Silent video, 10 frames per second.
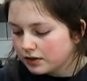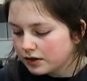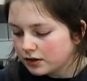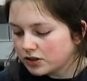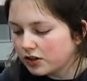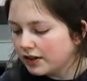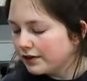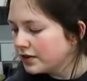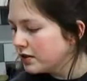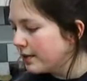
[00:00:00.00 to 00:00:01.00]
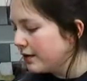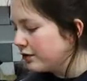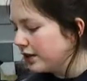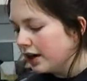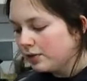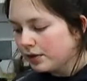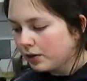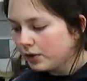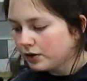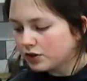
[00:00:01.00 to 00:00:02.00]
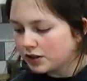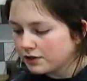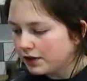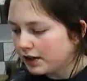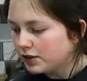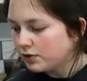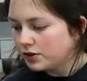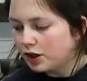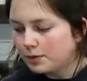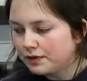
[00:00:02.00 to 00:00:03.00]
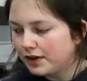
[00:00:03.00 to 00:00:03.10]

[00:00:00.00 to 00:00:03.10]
Actually, I'll leave this in the pan for now, but I will transfer that into a tub if I